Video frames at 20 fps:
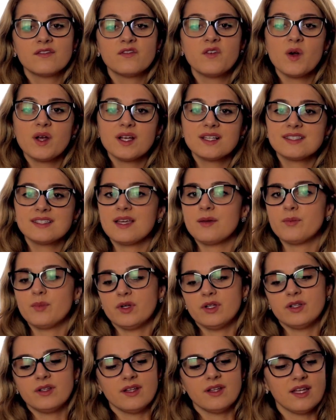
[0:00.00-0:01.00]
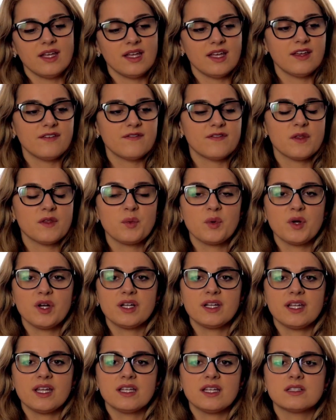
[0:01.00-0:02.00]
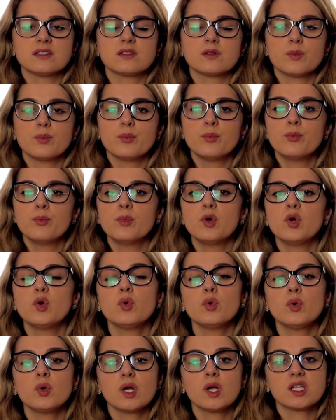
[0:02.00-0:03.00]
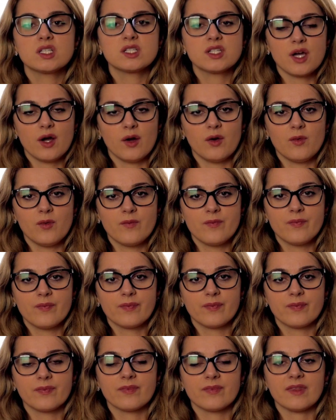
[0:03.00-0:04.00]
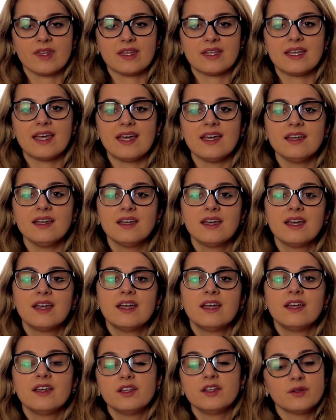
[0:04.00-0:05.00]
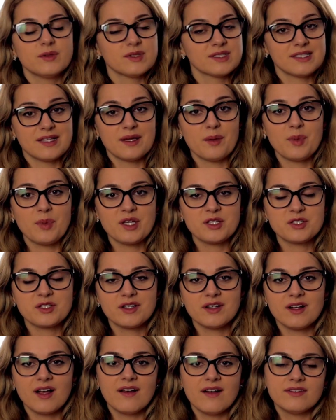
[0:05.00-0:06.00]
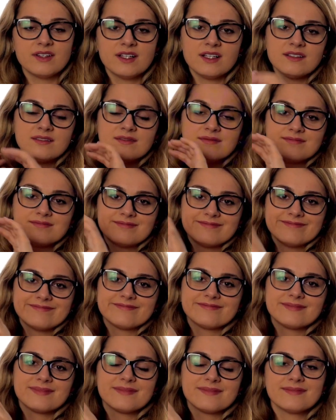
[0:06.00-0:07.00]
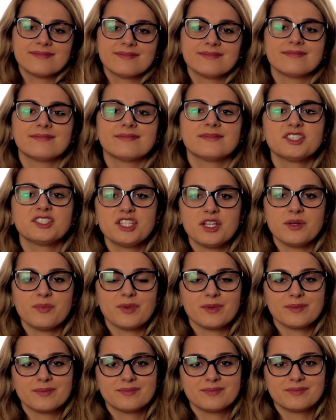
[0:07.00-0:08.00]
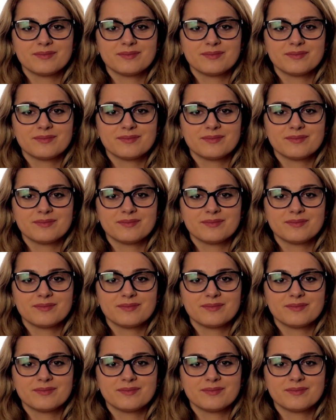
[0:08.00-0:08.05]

For example, if the word is mouton, okay, you will see a picture of a sheep.